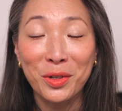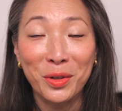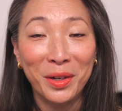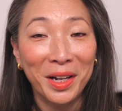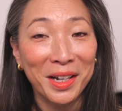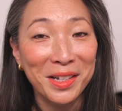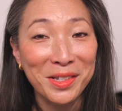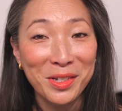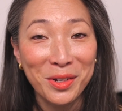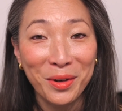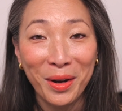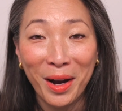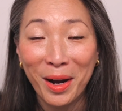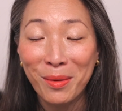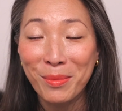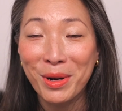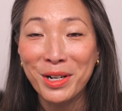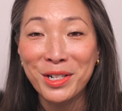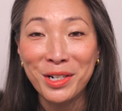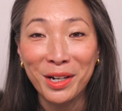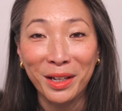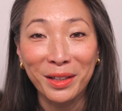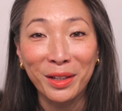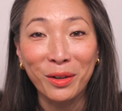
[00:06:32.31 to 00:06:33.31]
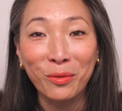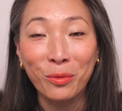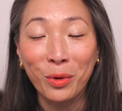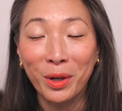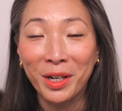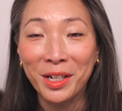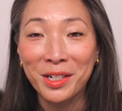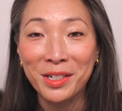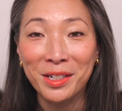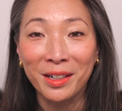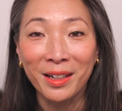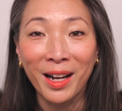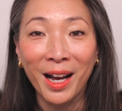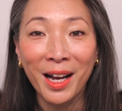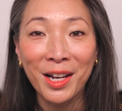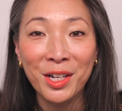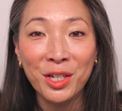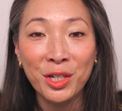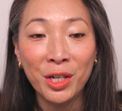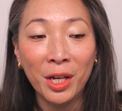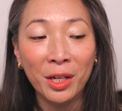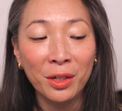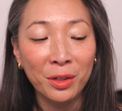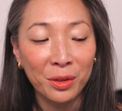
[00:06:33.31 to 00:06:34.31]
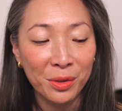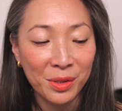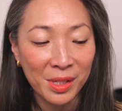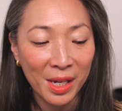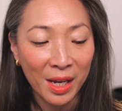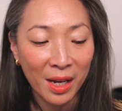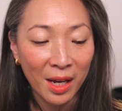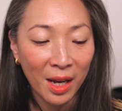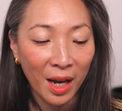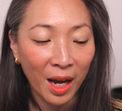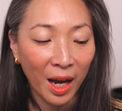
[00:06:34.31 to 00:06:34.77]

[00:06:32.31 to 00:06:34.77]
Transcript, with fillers: You guys know how much I love one and done eyeshadows.